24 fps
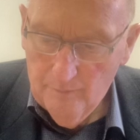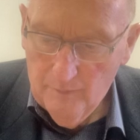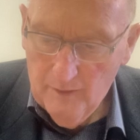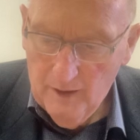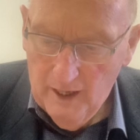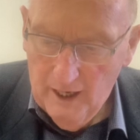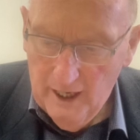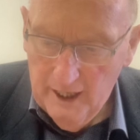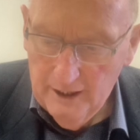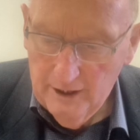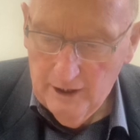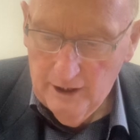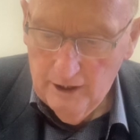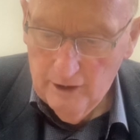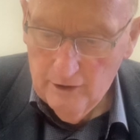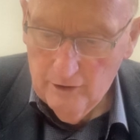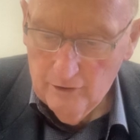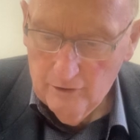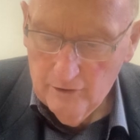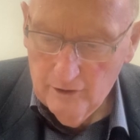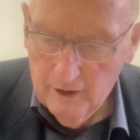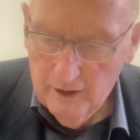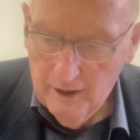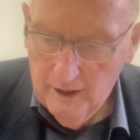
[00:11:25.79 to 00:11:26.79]

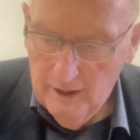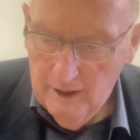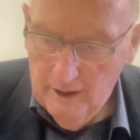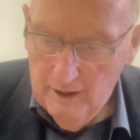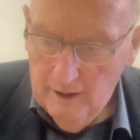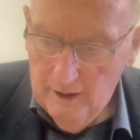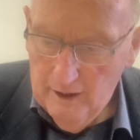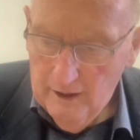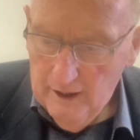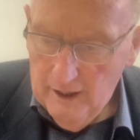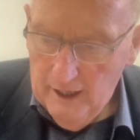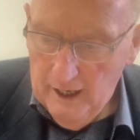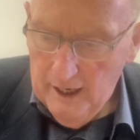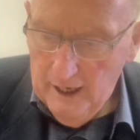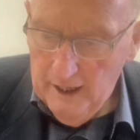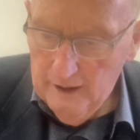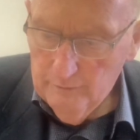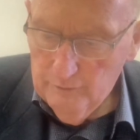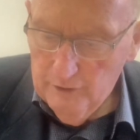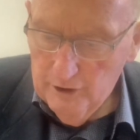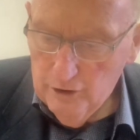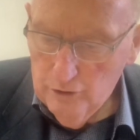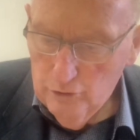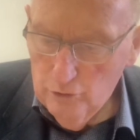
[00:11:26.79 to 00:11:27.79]
Antioch. And
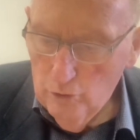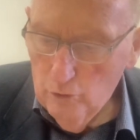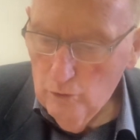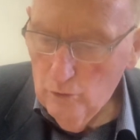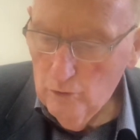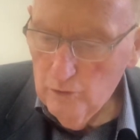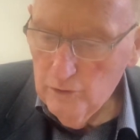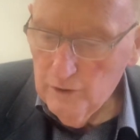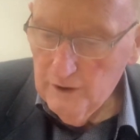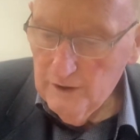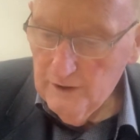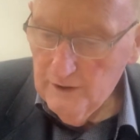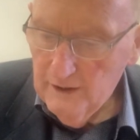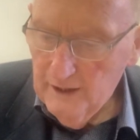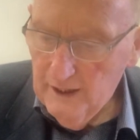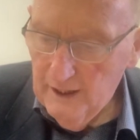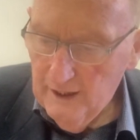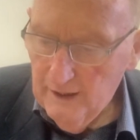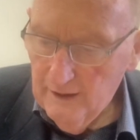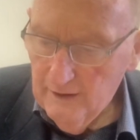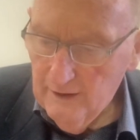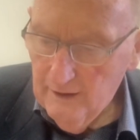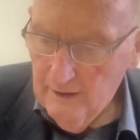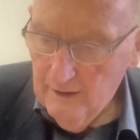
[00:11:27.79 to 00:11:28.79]
we're told
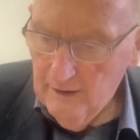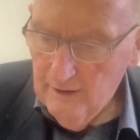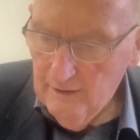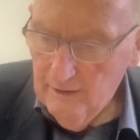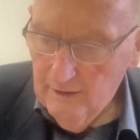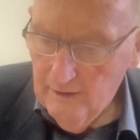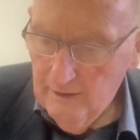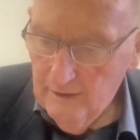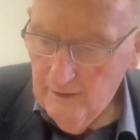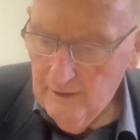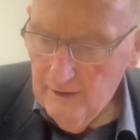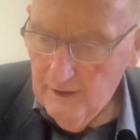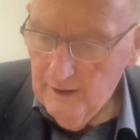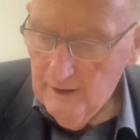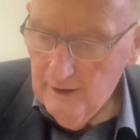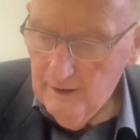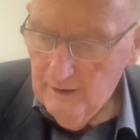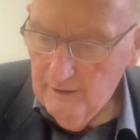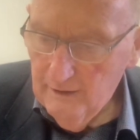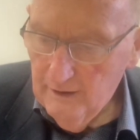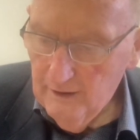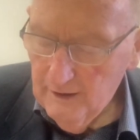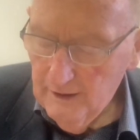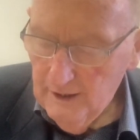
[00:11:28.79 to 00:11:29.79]
that
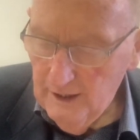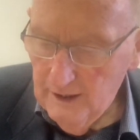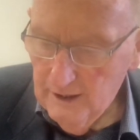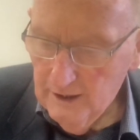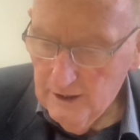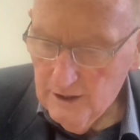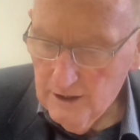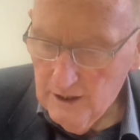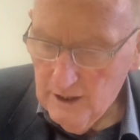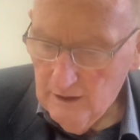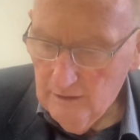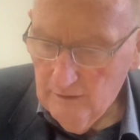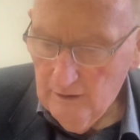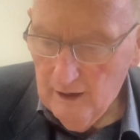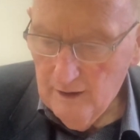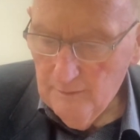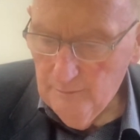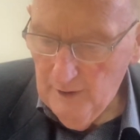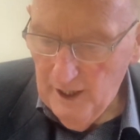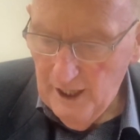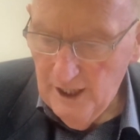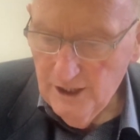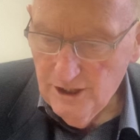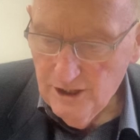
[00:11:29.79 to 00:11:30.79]
the leaders are
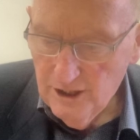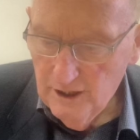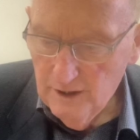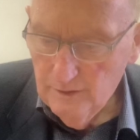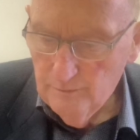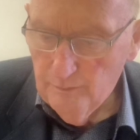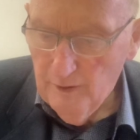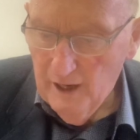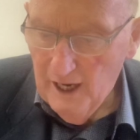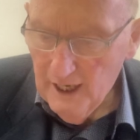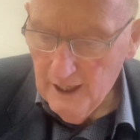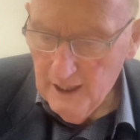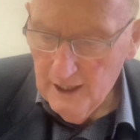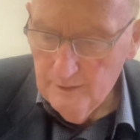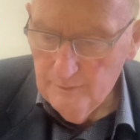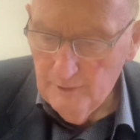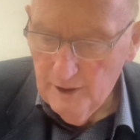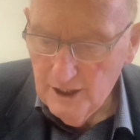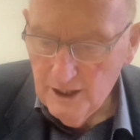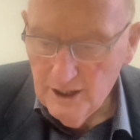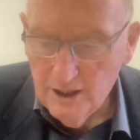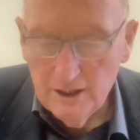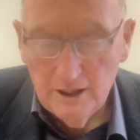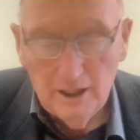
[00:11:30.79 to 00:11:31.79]
mentioned.
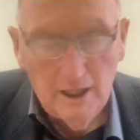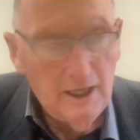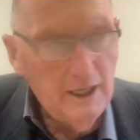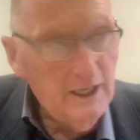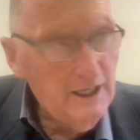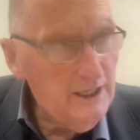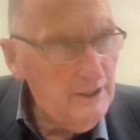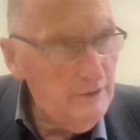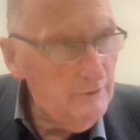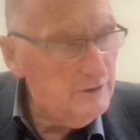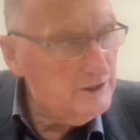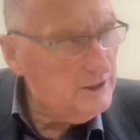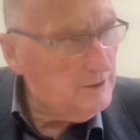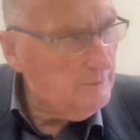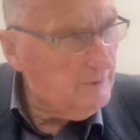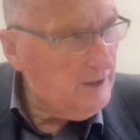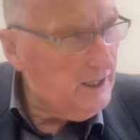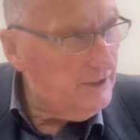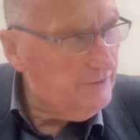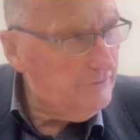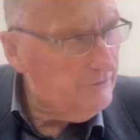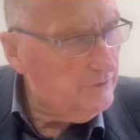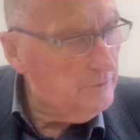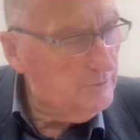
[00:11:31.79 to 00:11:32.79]
Barnabas, he was a
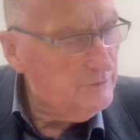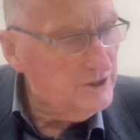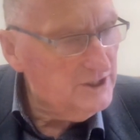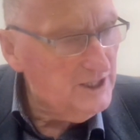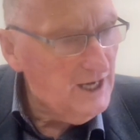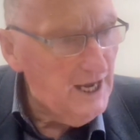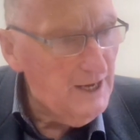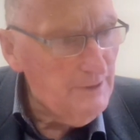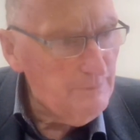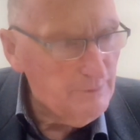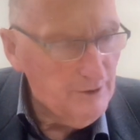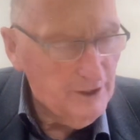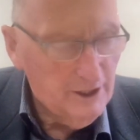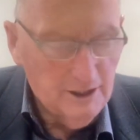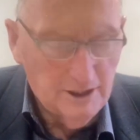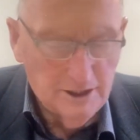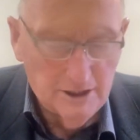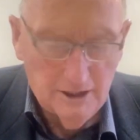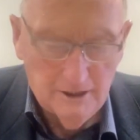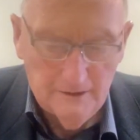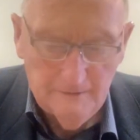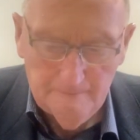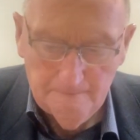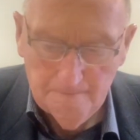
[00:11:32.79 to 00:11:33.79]
man from
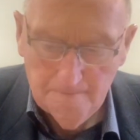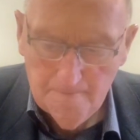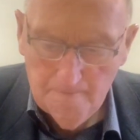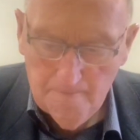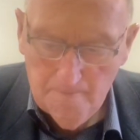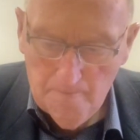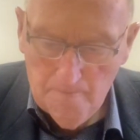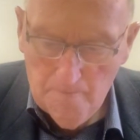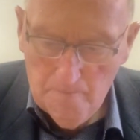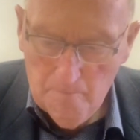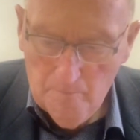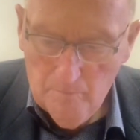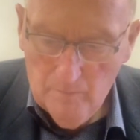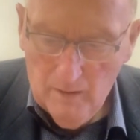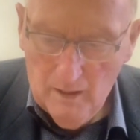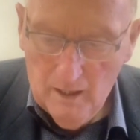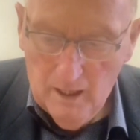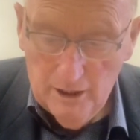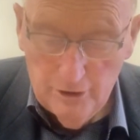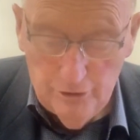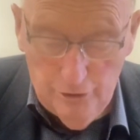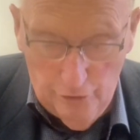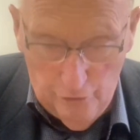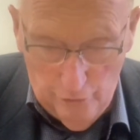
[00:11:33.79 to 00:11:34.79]
Cyprus,
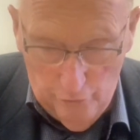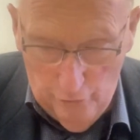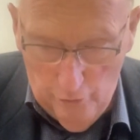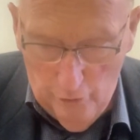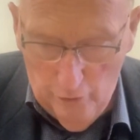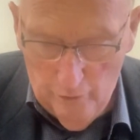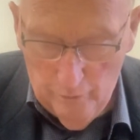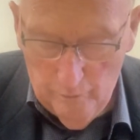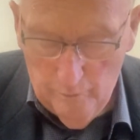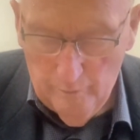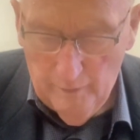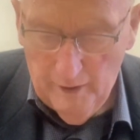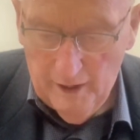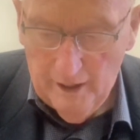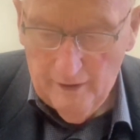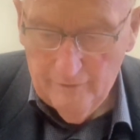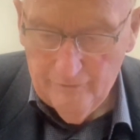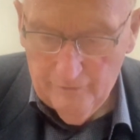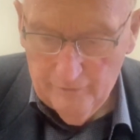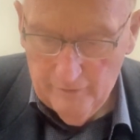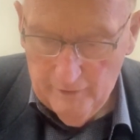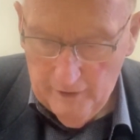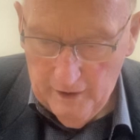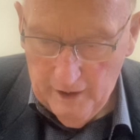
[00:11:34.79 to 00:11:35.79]
a Jew,
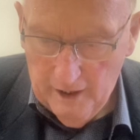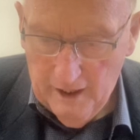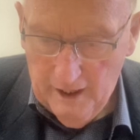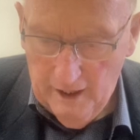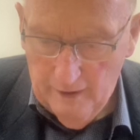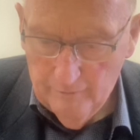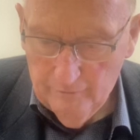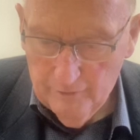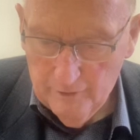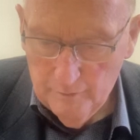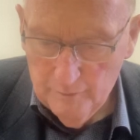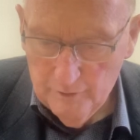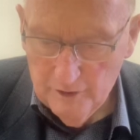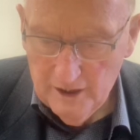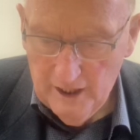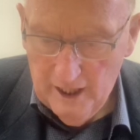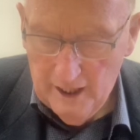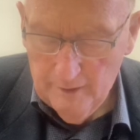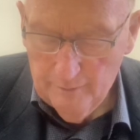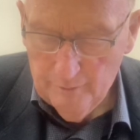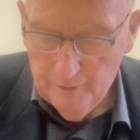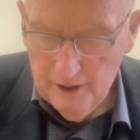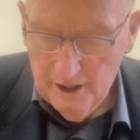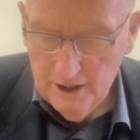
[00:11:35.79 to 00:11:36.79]
but came from
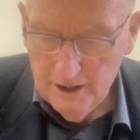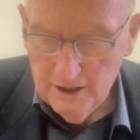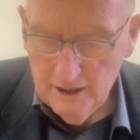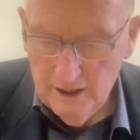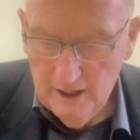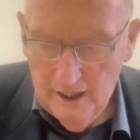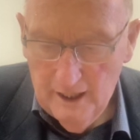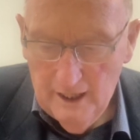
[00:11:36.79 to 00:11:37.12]
Cyprus.